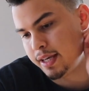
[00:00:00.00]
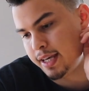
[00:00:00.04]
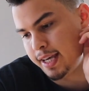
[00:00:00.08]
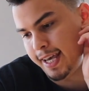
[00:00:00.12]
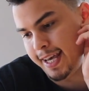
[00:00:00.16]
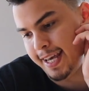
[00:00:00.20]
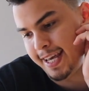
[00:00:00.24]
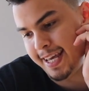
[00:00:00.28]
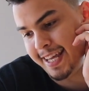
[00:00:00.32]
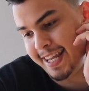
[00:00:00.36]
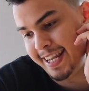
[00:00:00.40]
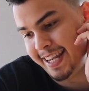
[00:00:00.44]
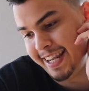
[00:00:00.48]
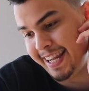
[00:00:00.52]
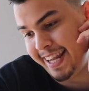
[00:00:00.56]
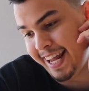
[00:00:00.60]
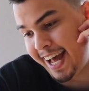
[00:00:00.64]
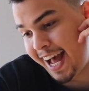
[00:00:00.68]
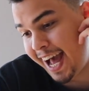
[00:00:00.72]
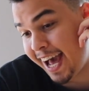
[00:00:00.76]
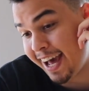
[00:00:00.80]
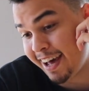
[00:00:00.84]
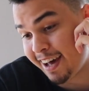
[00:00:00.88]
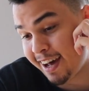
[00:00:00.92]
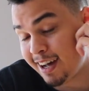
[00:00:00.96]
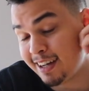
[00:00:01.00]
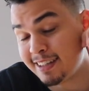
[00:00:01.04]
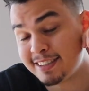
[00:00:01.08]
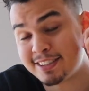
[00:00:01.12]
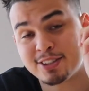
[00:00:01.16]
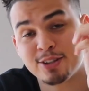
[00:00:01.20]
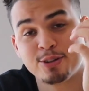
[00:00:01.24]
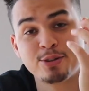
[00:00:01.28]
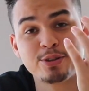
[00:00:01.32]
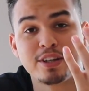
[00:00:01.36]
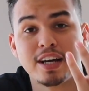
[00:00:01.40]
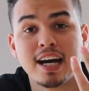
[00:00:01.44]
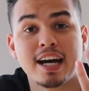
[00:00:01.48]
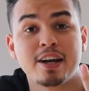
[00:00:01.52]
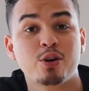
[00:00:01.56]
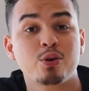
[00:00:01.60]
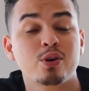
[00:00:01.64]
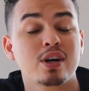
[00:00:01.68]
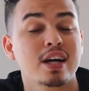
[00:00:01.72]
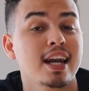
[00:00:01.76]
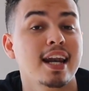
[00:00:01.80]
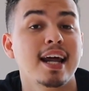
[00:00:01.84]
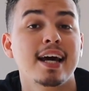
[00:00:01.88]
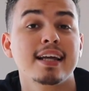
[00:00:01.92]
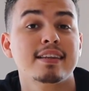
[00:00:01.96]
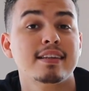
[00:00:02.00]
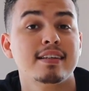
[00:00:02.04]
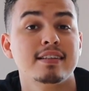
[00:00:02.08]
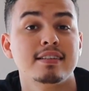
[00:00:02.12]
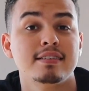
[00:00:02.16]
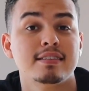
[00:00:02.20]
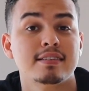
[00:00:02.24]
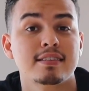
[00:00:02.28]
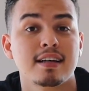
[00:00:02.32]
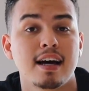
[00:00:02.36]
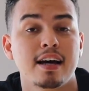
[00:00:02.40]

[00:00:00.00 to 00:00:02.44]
And I told you, I don't collect these.